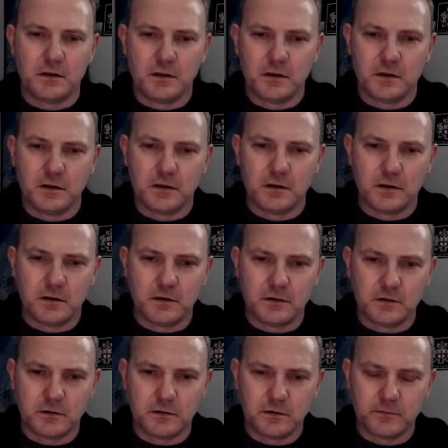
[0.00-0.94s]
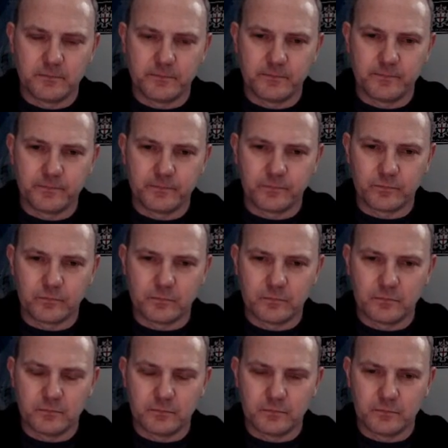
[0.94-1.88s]

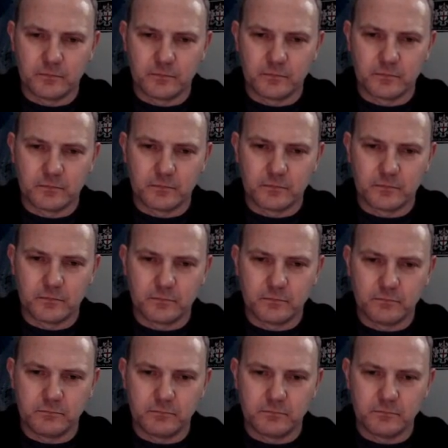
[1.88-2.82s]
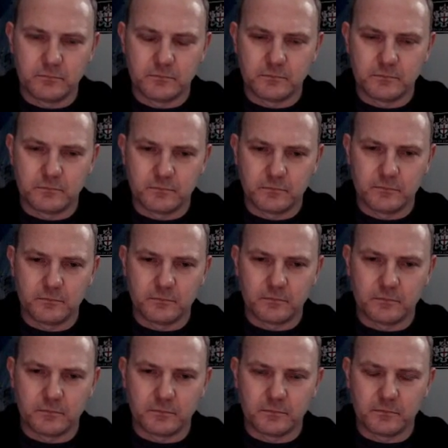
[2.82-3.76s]

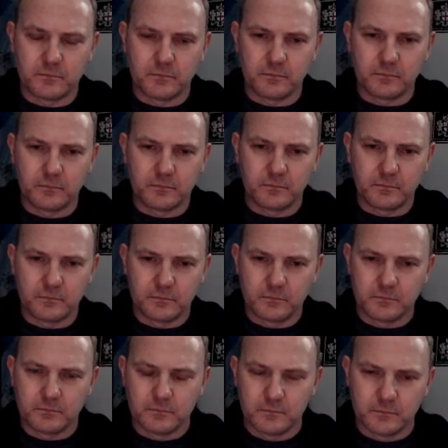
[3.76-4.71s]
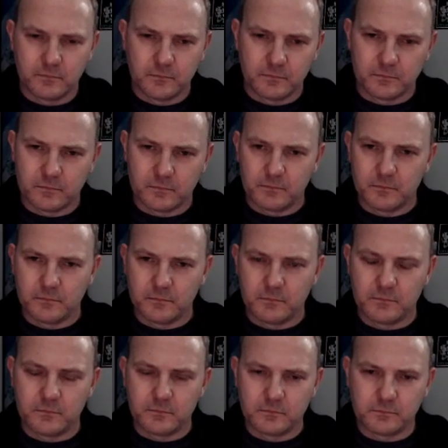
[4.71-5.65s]

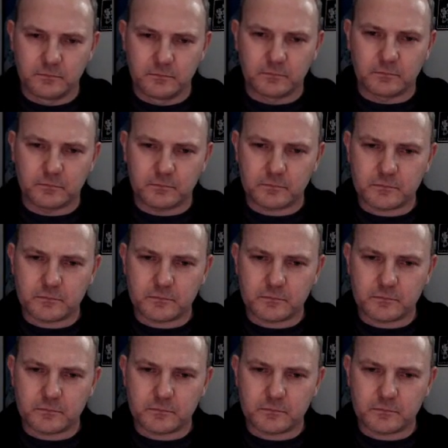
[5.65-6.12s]
The person shown says nothing.